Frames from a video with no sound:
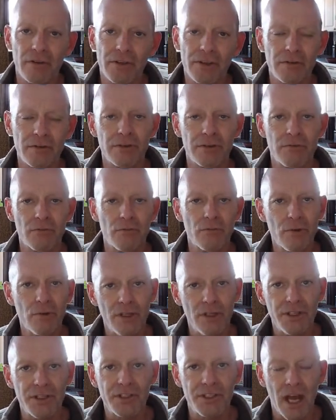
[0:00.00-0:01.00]
She was
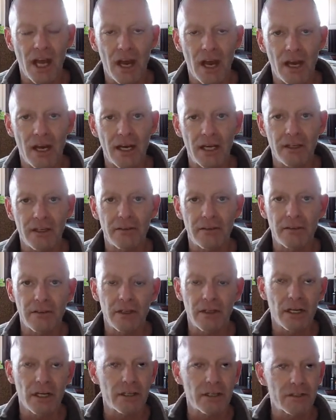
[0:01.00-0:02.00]
really sad.
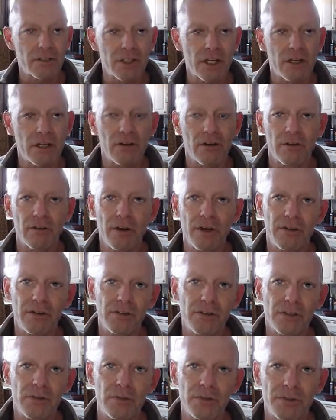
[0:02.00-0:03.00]
I could tell her
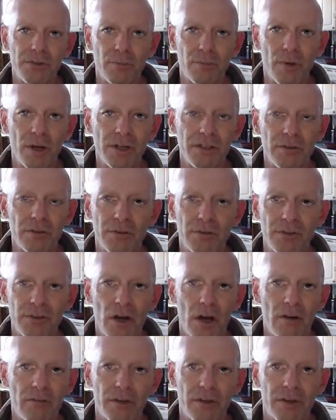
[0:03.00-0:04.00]
energy was depressed. It was
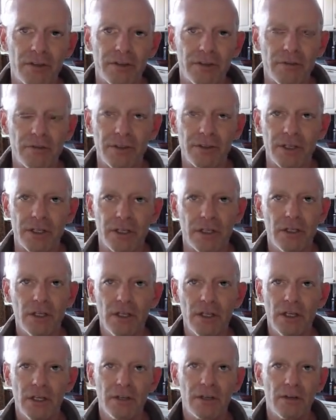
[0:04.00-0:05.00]
obvious. It was like,
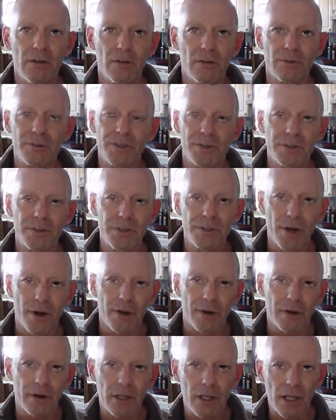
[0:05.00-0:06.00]
you know, there was a
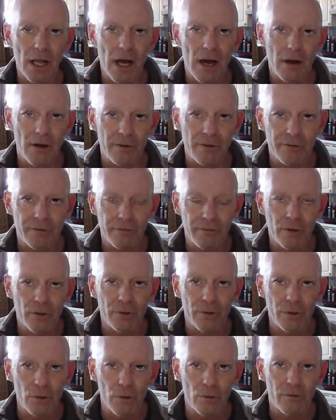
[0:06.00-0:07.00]
dark cloud
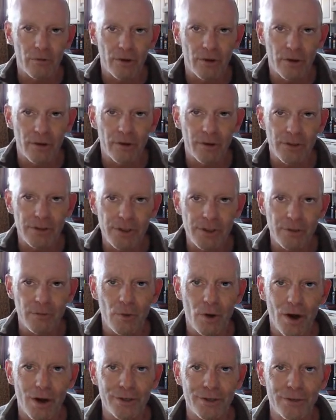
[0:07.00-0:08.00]
floating over her as she
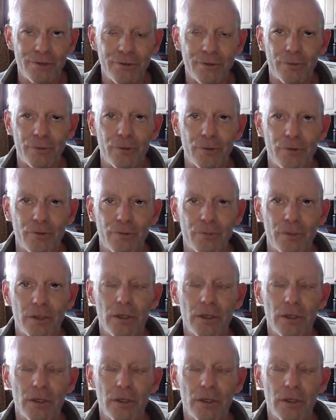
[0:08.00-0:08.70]
walked in the room.